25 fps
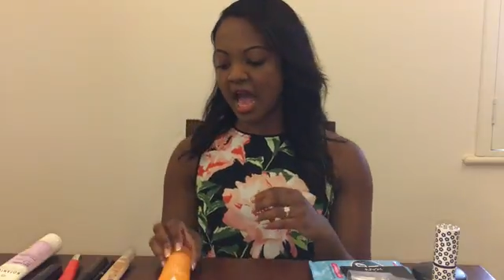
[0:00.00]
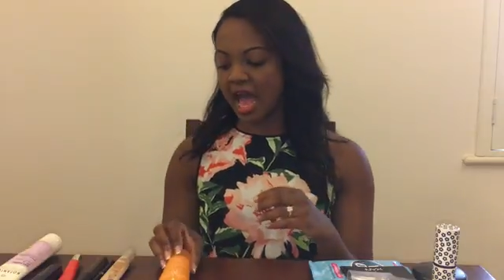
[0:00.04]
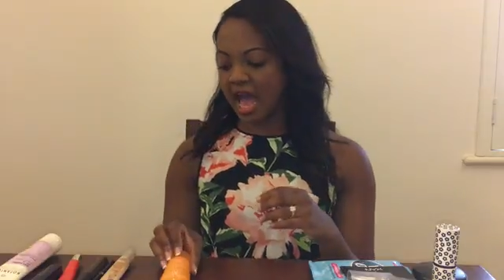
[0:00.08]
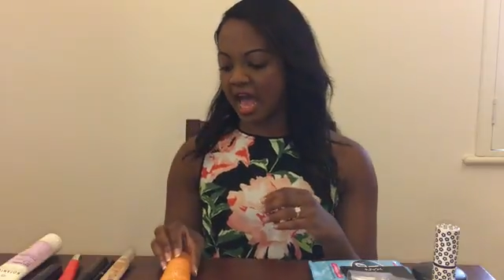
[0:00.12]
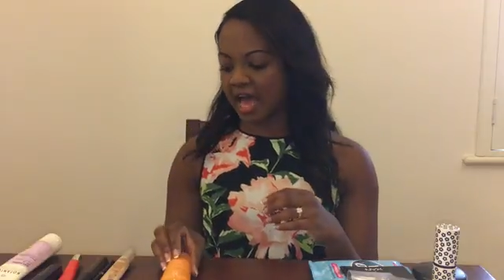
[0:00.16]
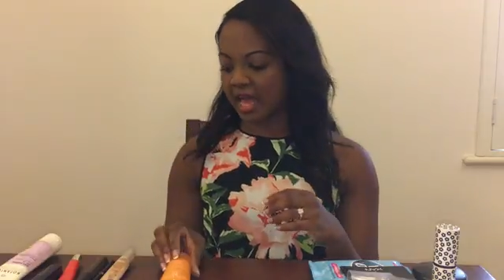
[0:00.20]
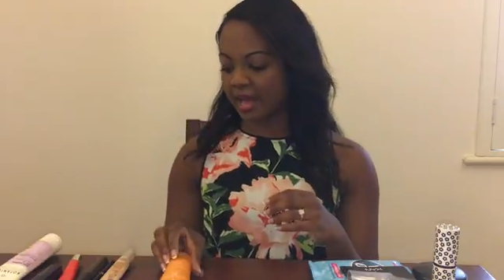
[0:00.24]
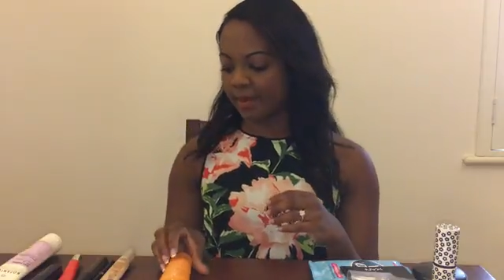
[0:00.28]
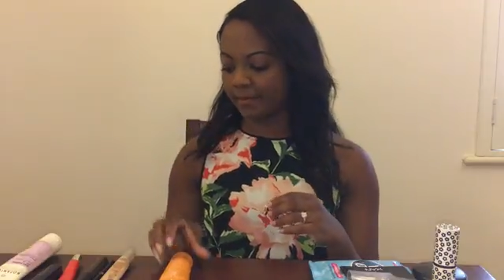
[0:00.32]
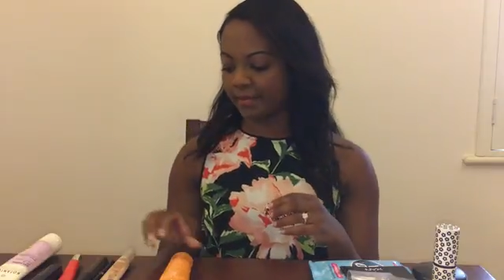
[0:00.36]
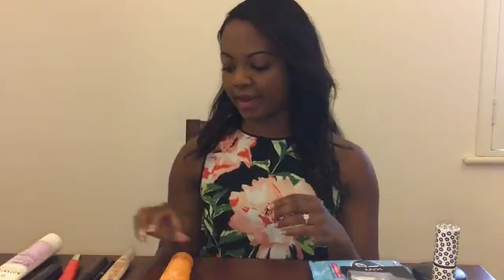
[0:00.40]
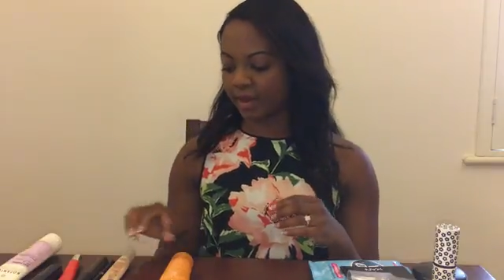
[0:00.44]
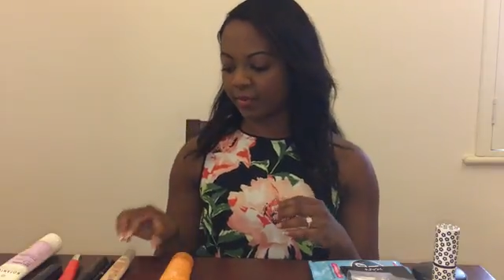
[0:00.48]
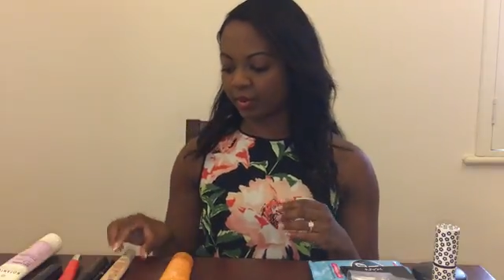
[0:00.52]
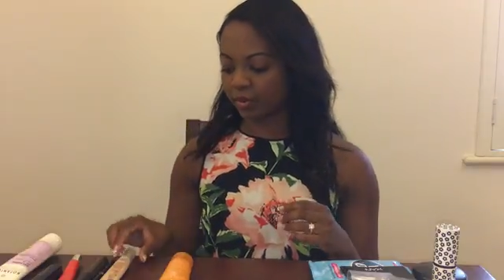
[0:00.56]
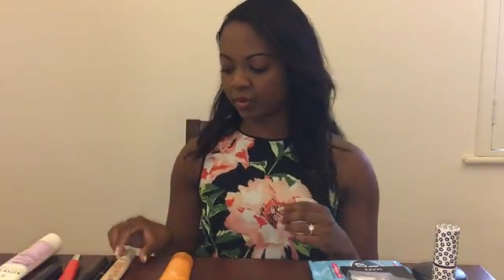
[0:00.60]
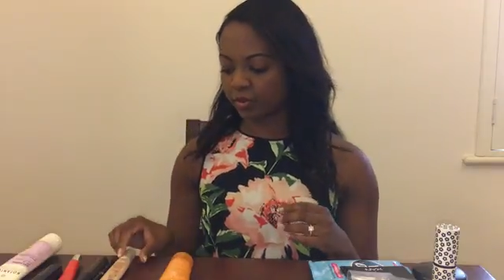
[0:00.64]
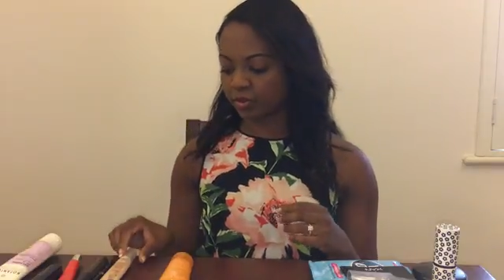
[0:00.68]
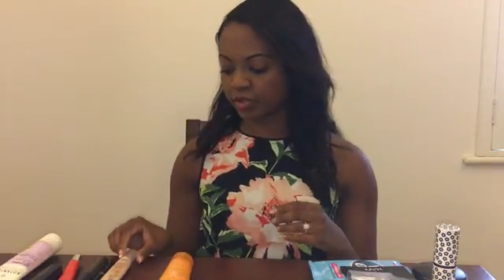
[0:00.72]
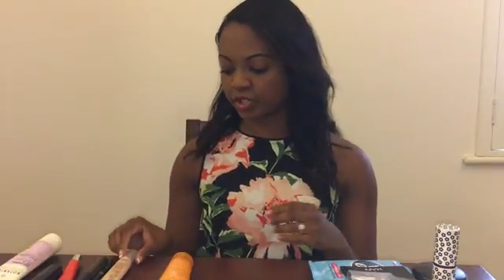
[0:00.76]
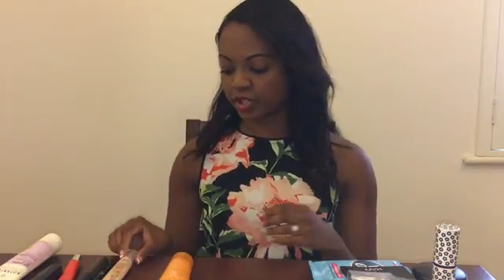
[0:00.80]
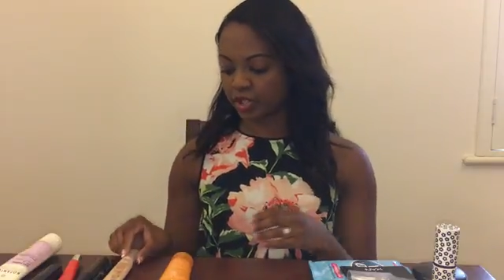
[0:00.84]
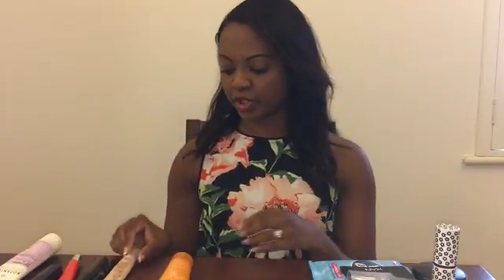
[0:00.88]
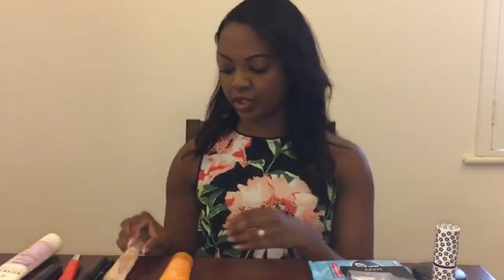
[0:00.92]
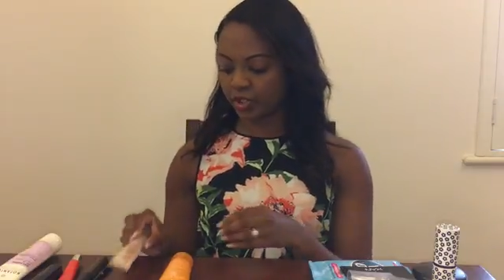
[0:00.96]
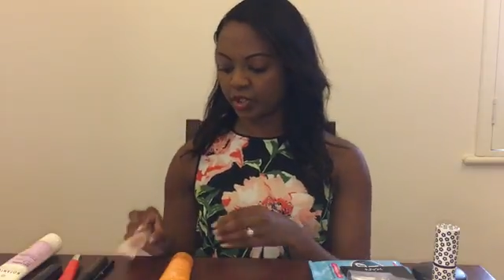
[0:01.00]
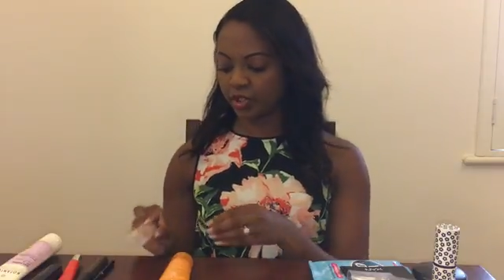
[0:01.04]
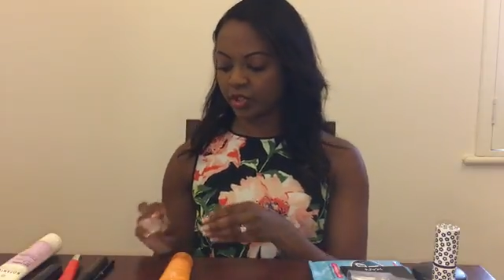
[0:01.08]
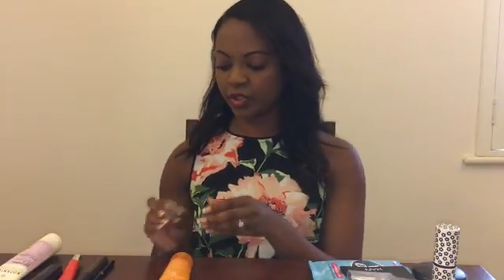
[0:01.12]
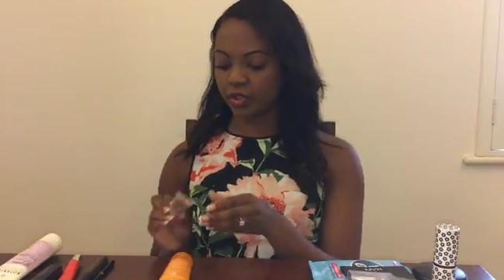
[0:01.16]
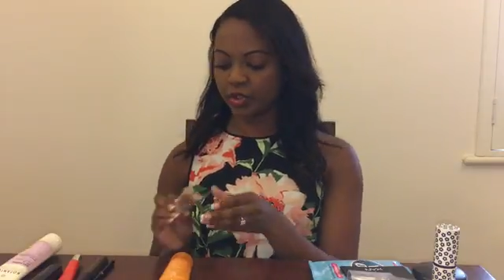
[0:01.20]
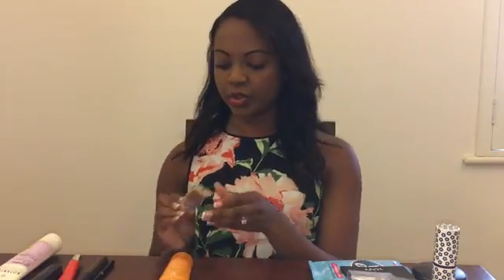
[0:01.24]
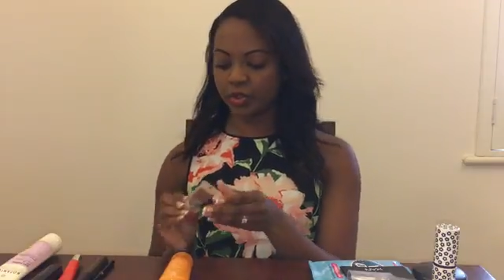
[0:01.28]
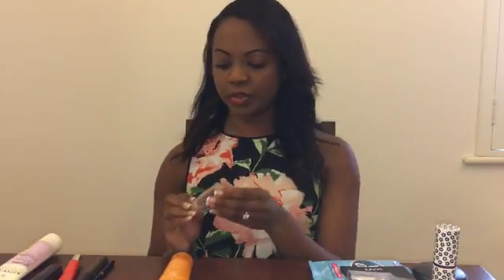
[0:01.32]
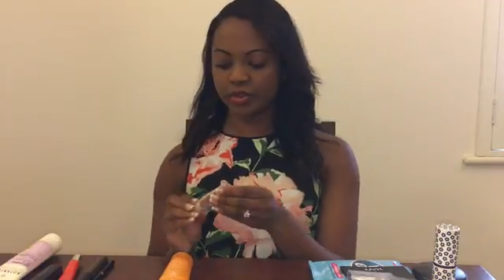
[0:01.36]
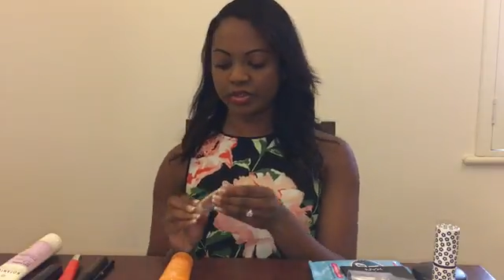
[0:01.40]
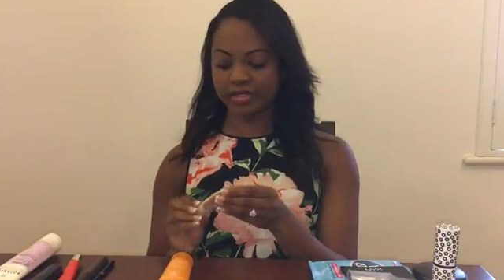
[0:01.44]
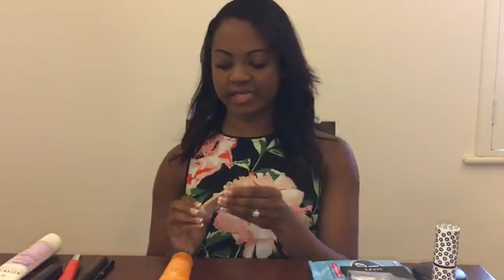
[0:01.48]
I would also
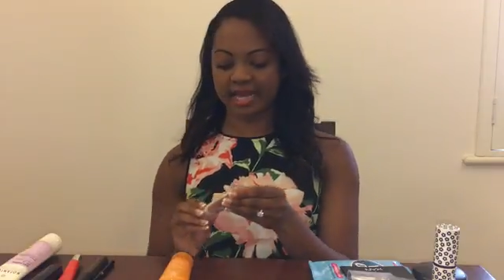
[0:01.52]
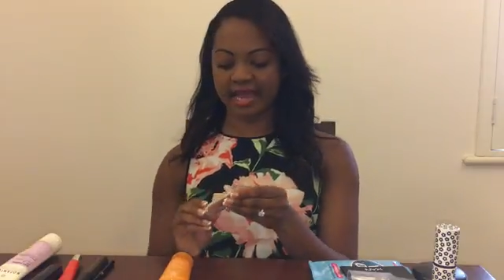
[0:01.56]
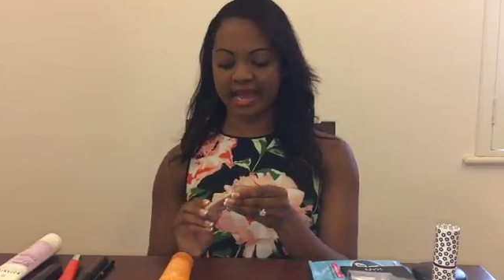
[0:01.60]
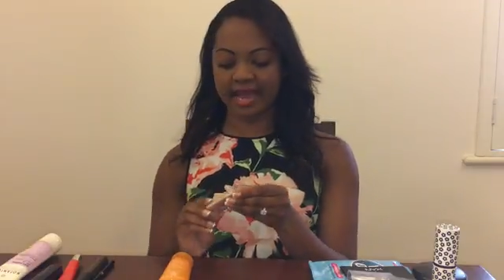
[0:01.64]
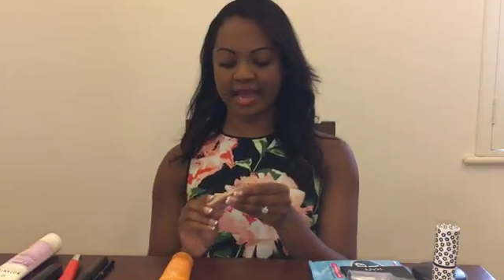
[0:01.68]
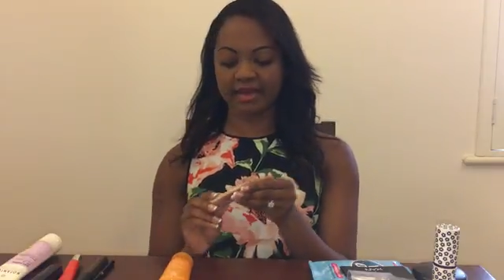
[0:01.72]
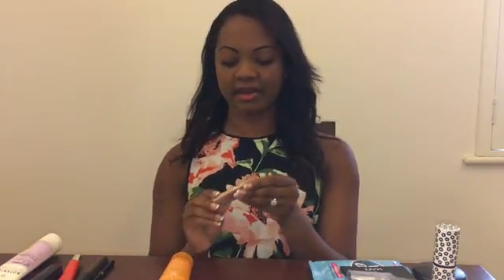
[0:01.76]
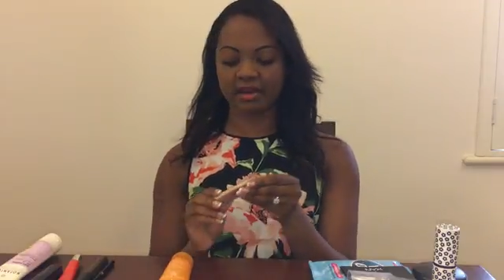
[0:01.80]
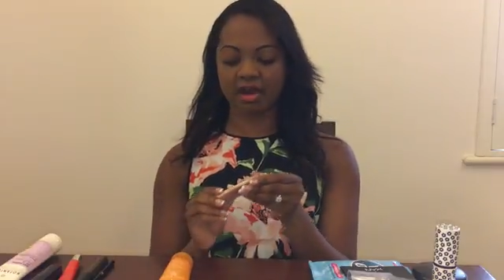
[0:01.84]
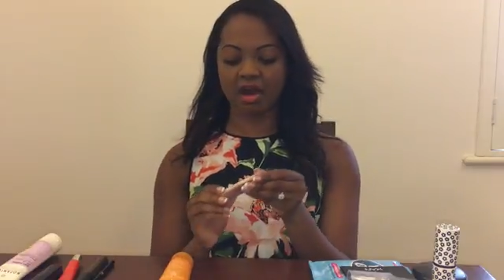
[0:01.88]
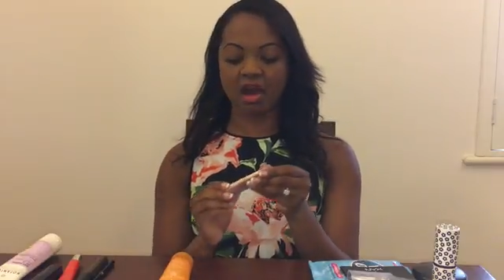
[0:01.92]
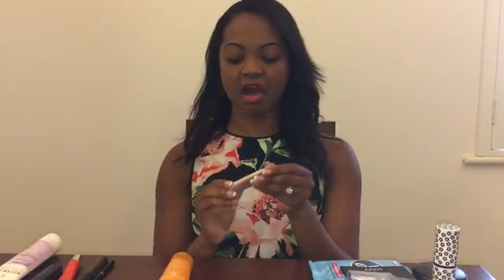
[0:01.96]
use an